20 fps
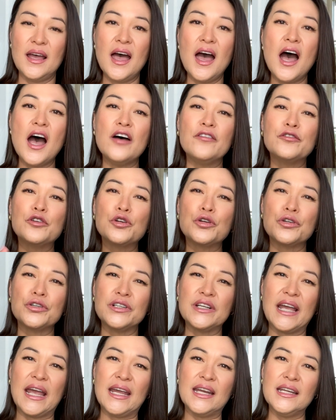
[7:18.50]
of
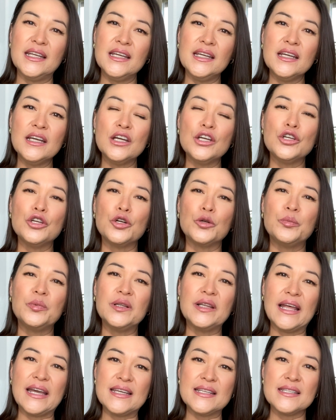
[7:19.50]
creating your
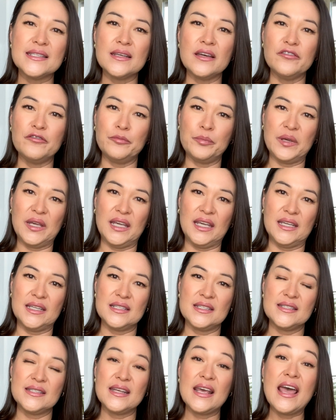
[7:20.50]
place of
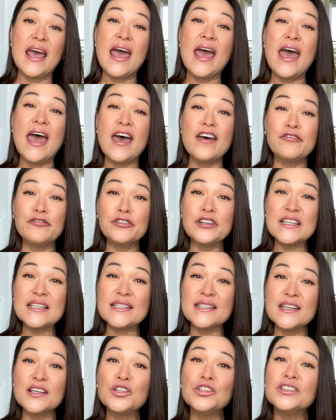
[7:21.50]
peace every
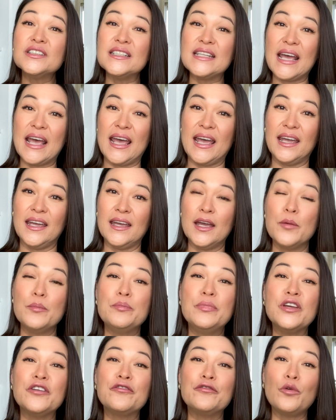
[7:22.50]
single day
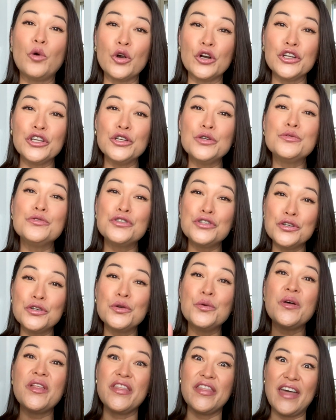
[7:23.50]
before you
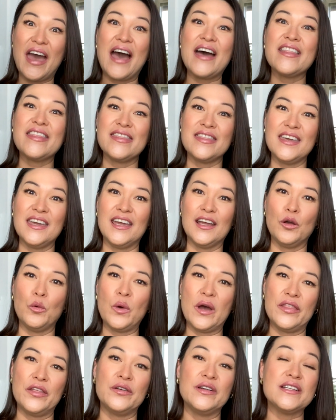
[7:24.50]
do that thing,
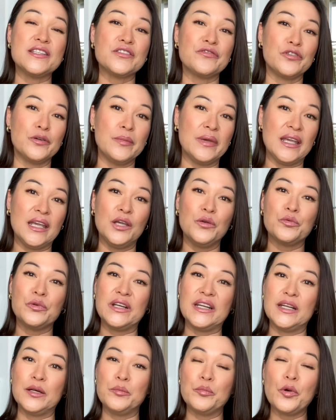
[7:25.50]
whether it's for me,
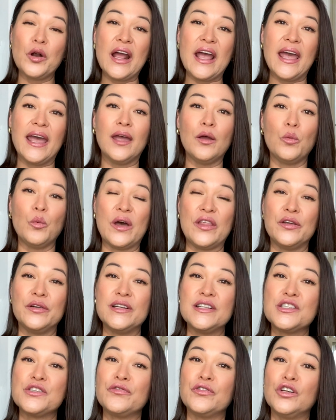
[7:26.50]
read and pray, whether
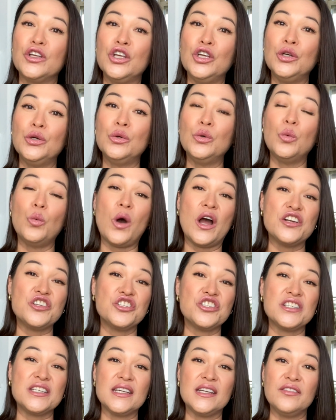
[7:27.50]
it's for you,
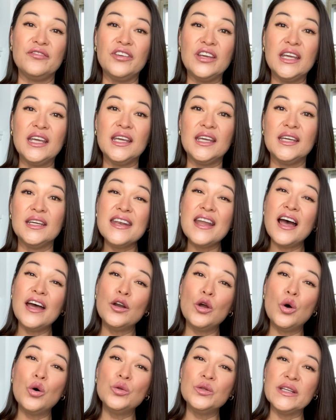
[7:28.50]
watch TV,
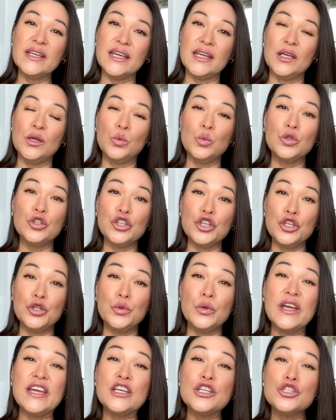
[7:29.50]
not only will
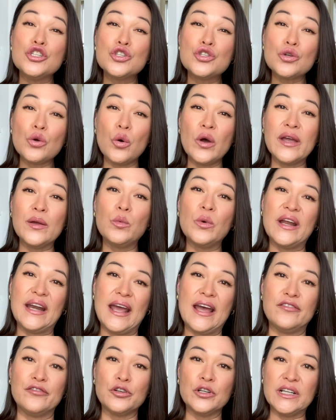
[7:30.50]
you enjoy
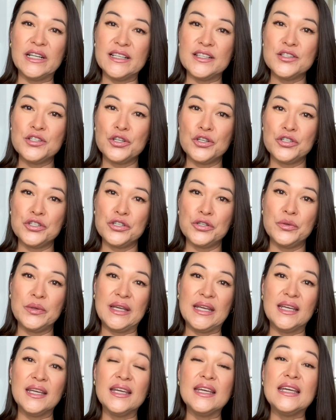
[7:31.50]
whatever it is you're
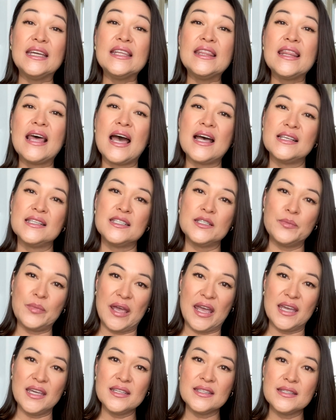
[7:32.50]
doing in that
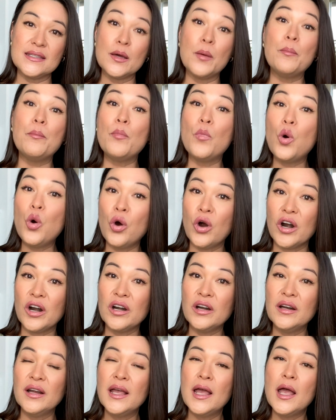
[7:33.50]
space more,